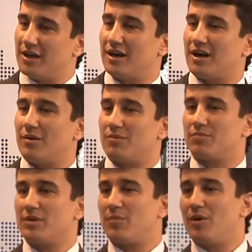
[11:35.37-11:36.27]
uh,
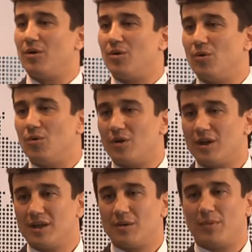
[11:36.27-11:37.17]
people who
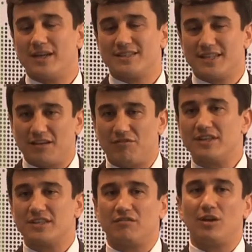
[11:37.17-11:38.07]
by their
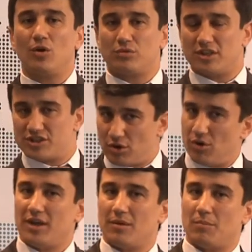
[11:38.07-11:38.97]
visit will not
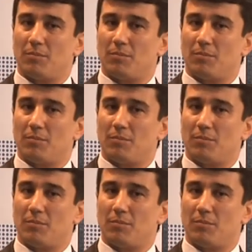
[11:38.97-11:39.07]
destroy,